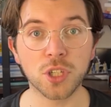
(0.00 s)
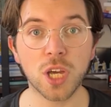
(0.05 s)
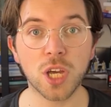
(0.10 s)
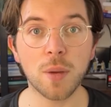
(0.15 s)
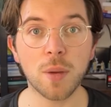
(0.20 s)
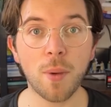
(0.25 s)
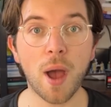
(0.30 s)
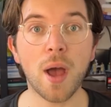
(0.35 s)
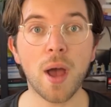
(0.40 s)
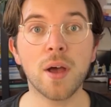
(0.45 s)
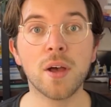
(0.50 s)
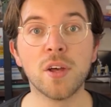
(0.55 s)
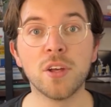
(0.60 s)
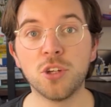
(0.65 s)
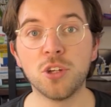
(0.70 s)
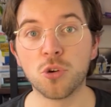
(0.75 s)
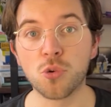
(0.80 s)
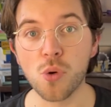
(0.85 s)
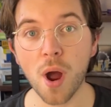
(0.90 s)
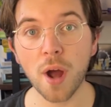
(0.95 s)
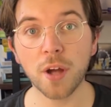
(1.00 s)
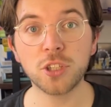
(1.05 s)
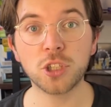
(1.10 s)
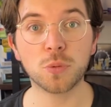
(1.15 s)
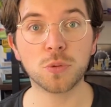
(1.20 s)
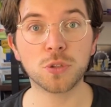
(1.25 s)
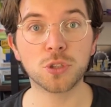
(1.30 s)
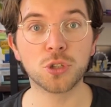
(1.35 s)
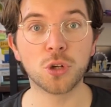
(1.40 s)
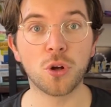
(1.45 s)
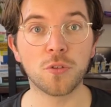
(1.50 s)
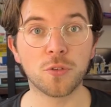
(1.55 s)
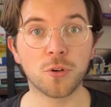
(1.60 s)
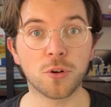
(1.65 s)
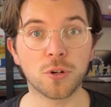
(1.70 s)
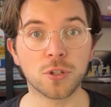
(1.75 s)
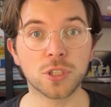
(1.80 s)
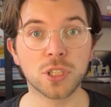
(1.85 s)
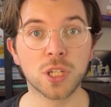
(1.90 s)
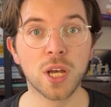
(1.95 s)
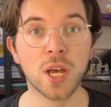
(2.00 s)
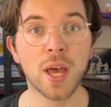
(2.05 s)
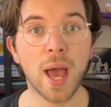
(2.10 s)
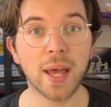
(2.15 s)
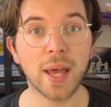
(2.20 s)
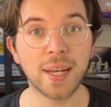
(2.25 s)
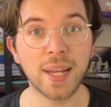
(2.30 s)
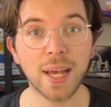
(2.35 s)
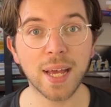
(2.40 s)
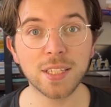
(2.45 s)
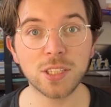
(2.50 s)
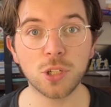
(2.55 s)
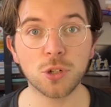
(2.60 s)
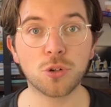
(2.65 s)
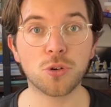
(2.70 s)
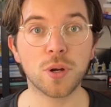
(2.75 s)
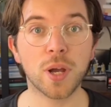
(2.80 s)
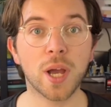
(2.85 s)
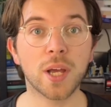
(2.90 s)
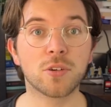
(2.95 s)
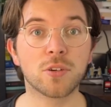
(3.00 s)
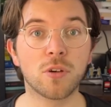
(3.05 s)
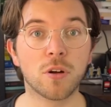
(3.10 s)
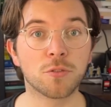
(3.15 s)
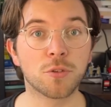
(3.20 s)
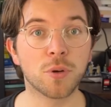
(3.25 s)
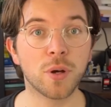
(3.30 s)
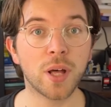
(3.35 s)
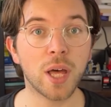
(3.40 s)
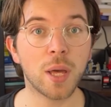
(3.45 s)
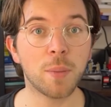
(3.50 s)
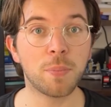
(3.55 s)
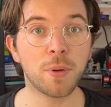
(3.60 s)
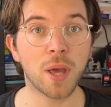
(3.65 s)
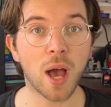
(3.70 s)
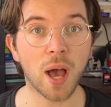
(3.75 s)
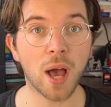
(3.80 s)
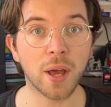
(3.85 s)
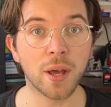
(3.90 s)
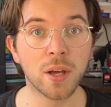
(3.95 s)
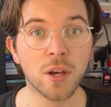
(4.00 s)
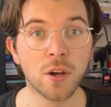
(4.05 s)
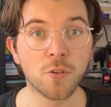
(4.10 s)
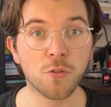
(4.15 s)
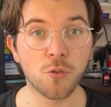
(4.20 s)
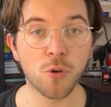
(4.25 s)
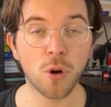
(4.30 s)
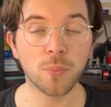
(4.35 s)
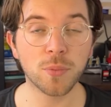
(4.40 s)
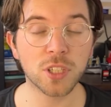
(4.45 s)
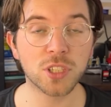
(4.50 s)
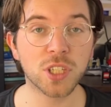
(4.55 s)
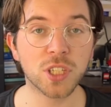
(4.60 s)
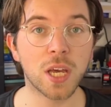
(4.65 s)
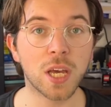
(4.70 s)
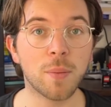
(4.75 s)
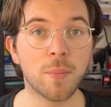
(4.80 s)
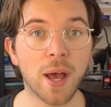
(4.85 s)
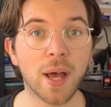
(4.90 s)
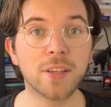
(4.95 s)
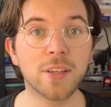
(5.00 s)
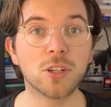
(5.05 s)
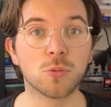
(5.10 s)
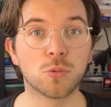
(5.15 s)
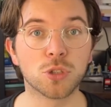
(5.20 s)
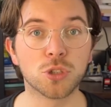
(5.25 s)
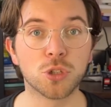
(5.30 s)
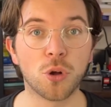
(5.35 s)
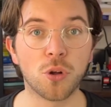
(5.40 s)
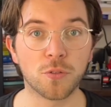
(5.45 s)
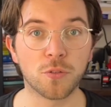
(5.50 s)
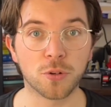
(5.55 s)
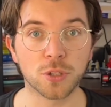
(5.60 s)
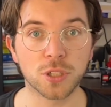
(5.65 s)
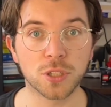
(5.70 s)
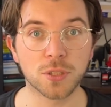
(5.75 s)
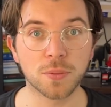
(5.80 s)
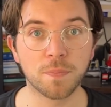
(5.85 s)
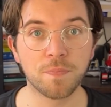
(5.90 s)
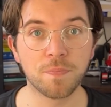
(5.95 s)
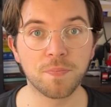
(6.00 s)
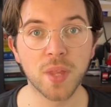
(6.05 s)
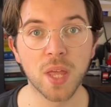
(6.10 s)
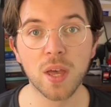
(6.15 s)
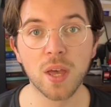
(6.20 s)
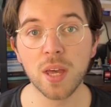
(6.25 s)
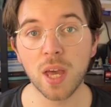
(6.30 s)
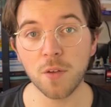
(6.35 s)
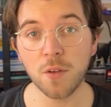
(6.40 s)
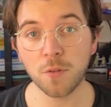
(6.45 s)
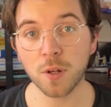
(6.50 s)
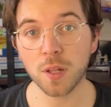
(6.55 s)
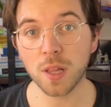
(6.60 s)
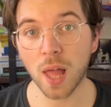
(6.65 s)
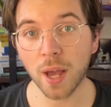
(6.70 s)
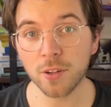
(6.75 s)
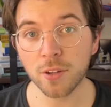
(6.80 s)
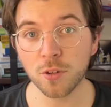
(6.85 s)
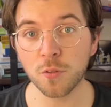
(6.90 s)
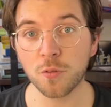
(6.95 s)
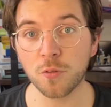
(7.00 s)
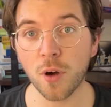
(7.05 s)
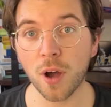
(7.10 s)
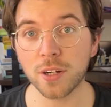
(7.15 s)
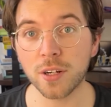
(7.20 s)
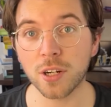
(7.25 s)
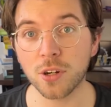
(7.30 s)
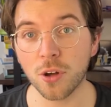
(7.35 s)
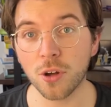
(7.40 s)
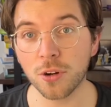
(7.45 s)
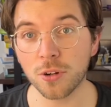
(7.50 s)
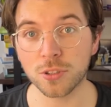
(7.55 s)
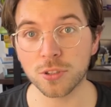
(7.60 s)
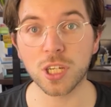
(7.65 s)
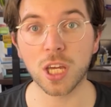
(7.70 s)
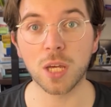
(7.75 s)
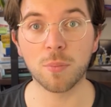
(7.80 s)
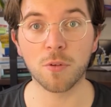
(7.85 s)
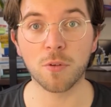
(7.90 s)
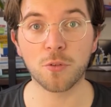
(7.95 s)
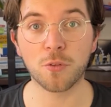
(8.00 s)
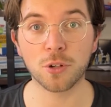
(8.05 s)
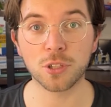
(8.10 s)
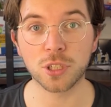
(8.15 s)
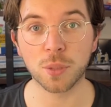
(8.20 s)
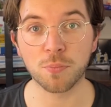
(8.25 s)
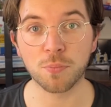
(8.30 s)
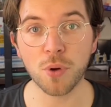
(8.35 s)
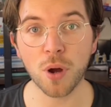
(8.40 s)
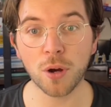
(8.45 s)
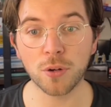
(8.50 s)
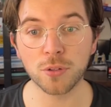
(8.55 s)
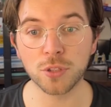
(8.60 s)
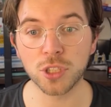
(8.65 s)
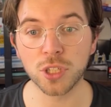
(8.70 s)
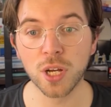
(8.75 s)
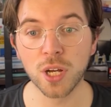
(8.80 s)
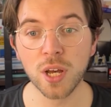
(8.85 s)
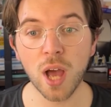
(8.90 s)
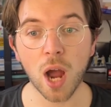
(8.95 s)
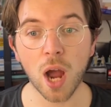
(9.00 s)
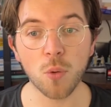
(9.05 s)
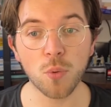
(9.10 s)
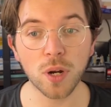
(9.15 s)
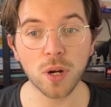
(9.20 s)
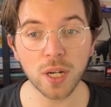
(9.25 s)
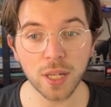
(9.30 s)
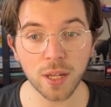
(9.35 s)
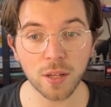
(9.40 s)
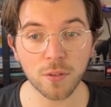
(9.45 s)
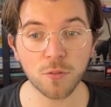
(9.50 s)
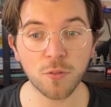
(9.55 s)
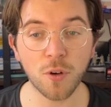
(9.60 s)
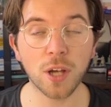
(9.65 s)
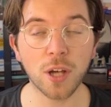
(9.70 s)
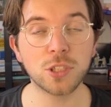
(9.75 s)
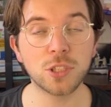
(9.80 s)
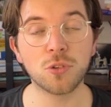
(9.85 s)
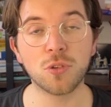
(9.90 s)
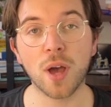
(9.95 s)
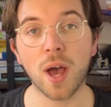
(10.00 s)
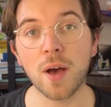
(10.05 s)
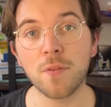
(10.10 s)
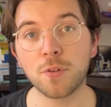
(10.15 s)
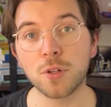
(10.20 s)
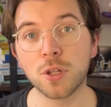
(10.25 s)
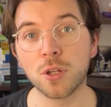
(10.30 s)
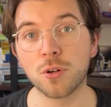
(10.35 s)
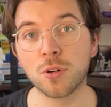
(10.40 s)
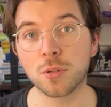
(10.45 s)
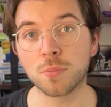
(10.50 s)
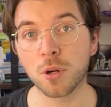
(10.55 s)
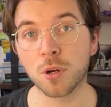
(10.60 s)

schema, you write your resolvers, and then you create a GraphQL API from the schema and the resolvers. If you'd like to find another schema first approach, I really advise you to have a look at